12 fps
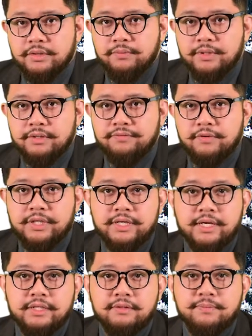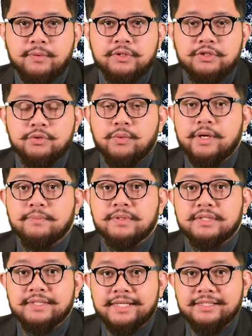were
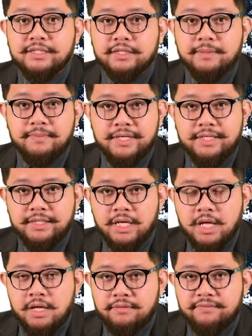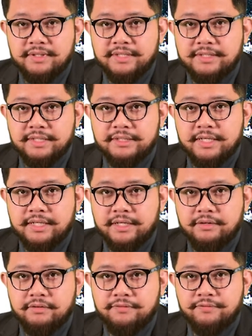49.28% complete versus a target of